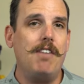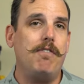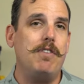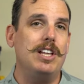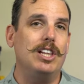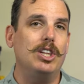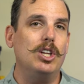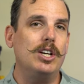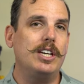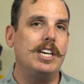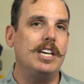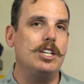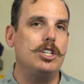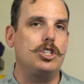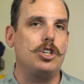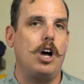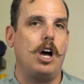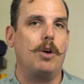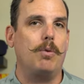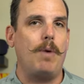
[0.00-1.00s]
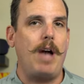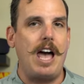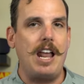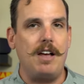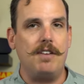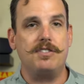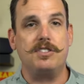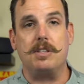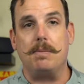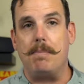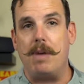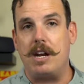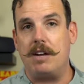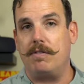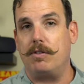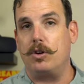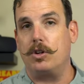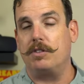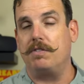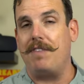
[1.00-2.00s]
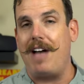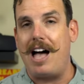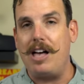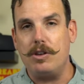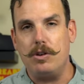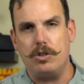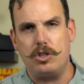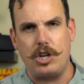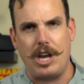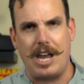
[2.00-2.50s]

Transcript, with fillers: if we look at John Radoff's The Metaverse value